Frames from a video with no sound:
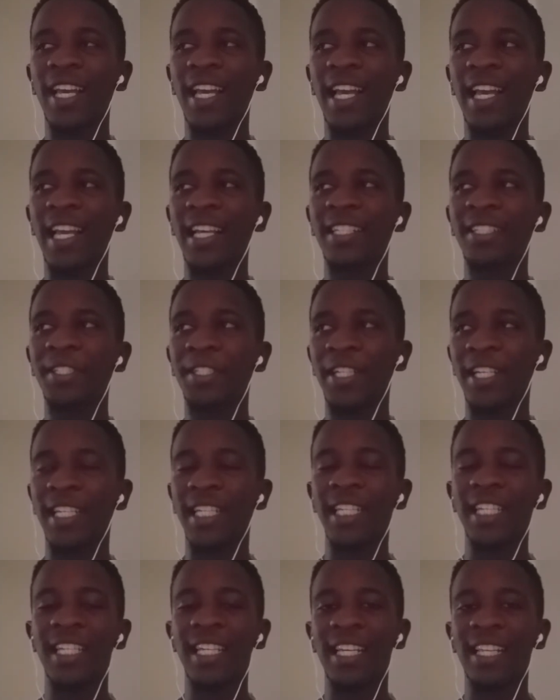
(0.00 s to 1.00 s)
extra
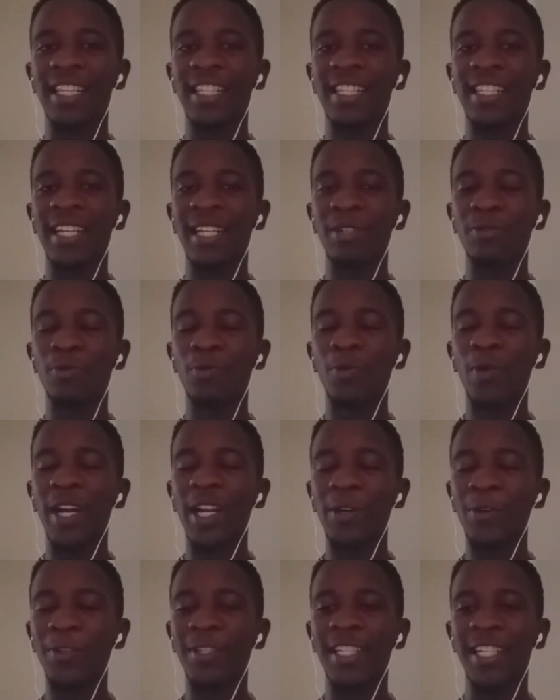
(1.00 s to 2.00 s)
details that were
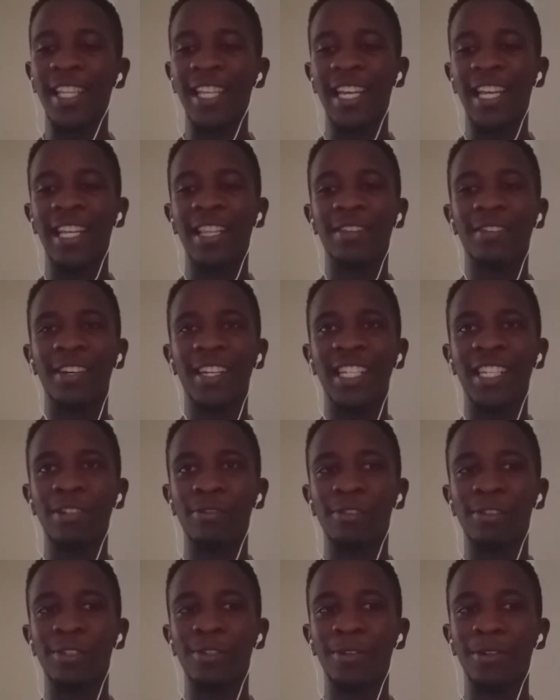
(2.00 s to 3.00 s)
not there in the
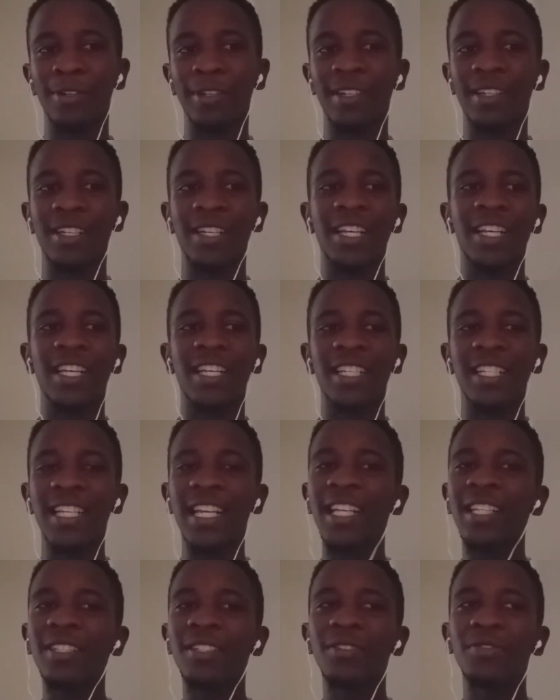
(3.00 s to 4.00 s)
original song
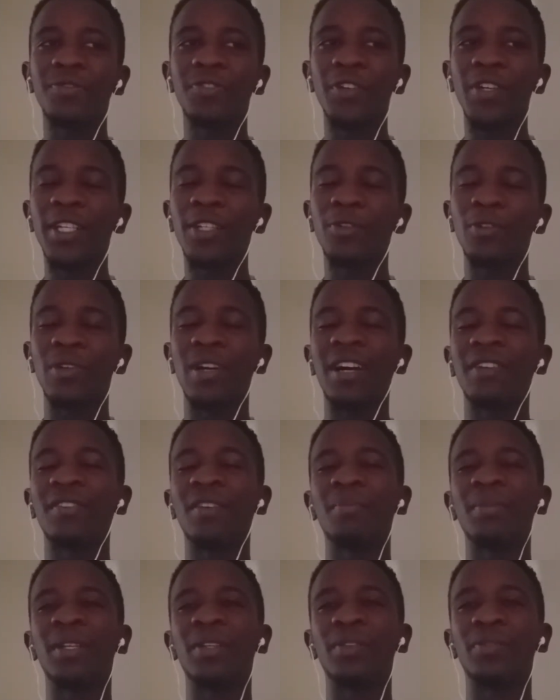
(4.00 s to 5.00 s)
just for it to have
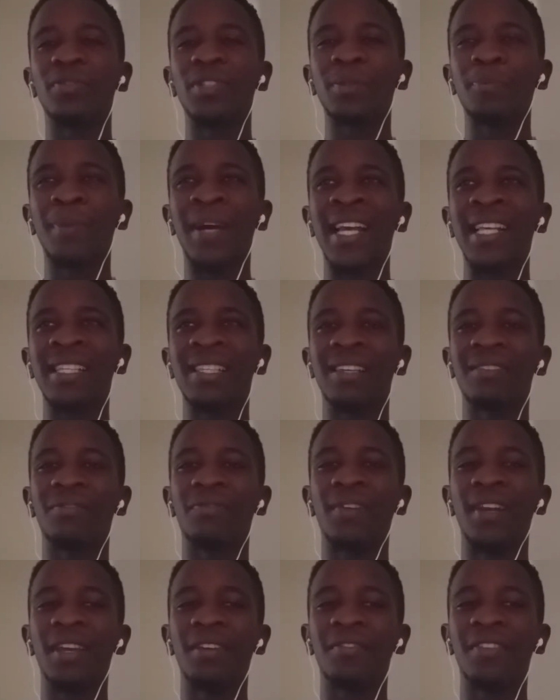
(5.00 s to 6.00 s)
a bit of spice and
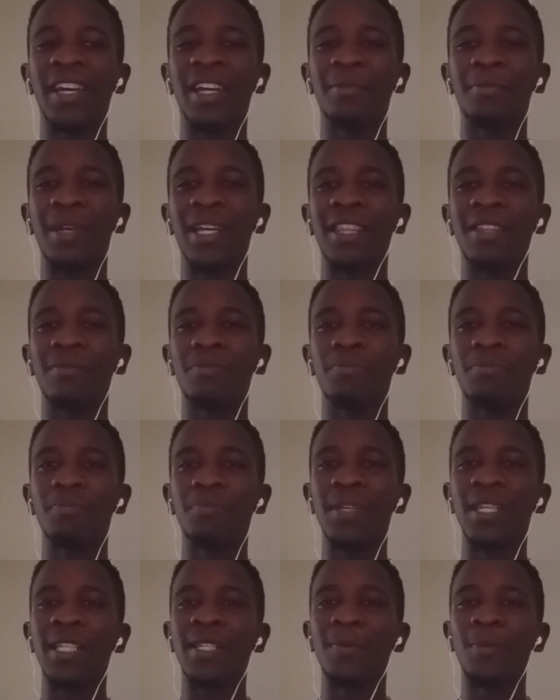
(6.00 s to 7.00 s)
flavor and make the
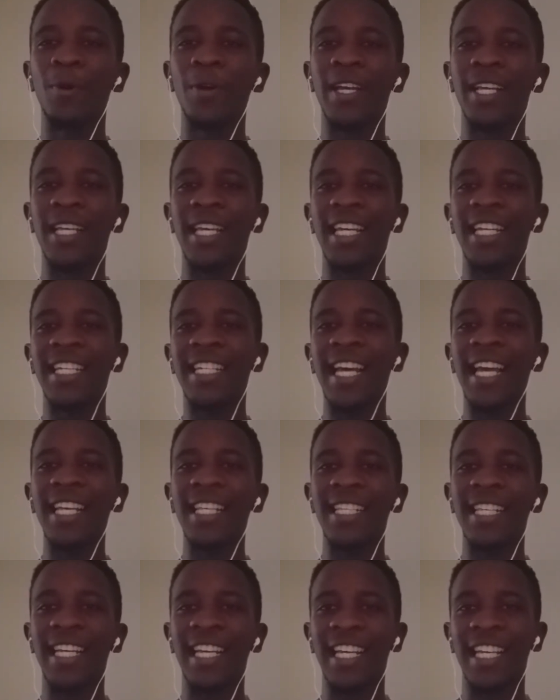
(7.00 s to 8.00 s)
piece more
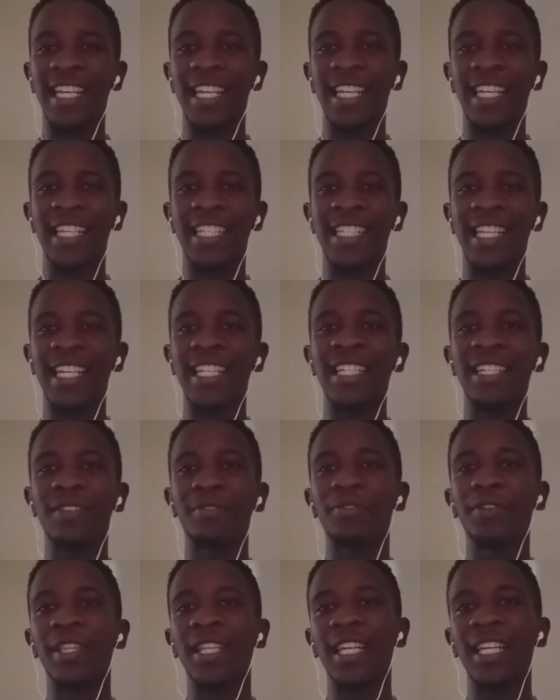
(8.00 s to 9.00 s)
enticing and exciting
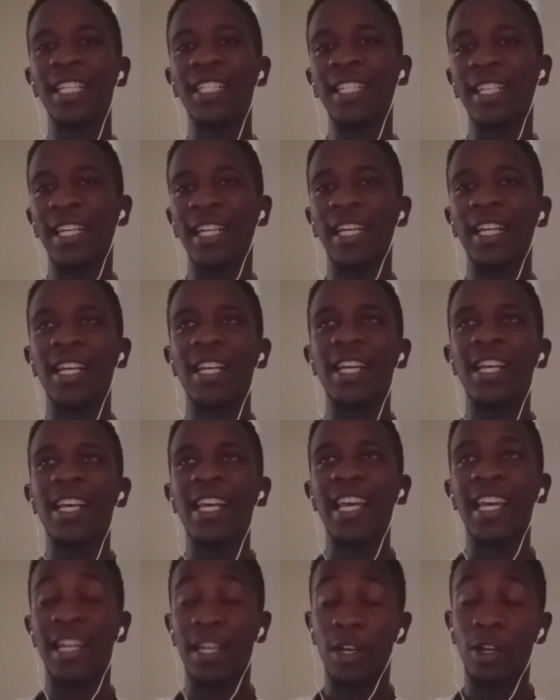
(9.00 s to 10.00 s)
for the listener
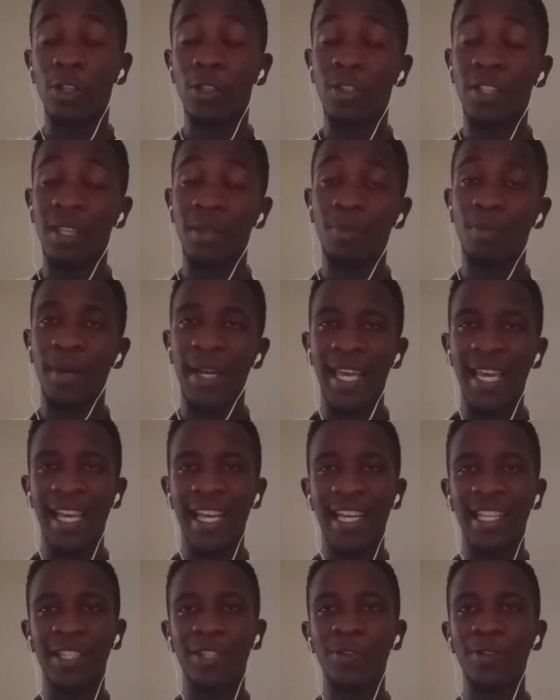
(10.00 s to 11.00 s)
and also the player
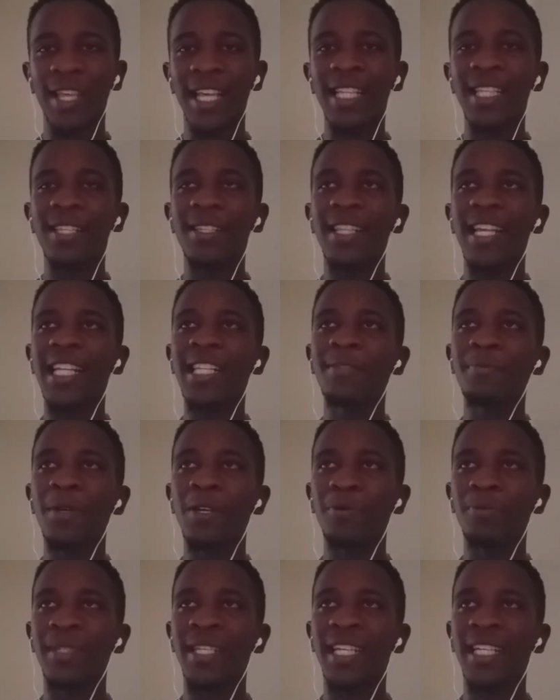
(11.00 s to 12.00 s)
and so that's that's my
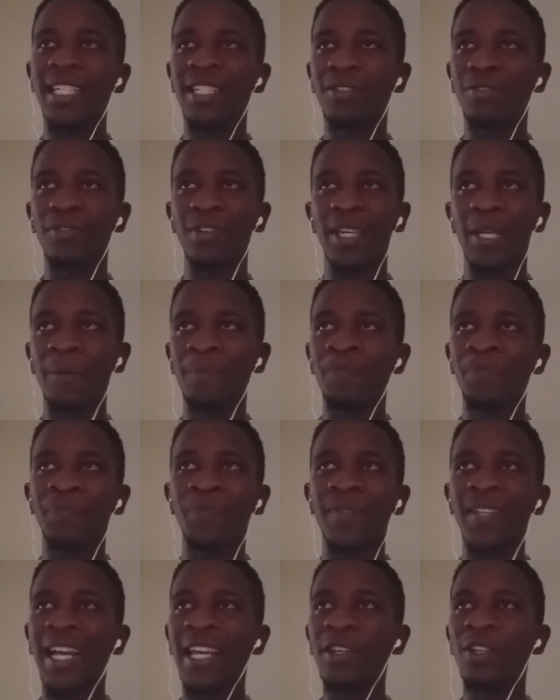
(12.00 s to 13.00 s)
objective here
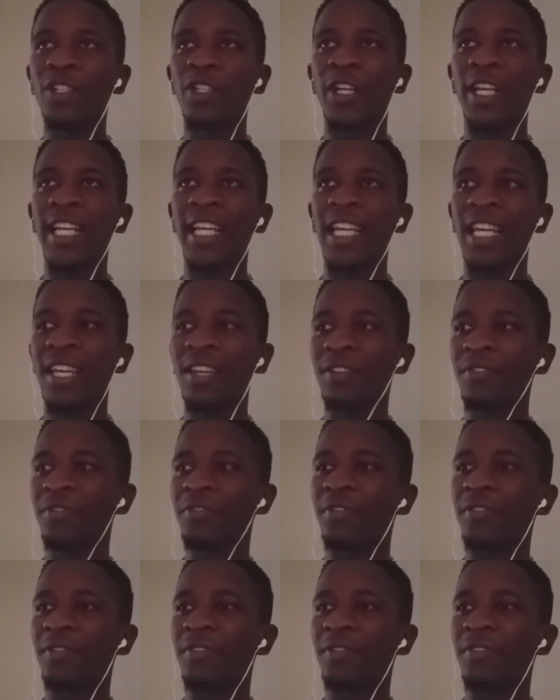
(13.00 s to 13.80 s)
i usually give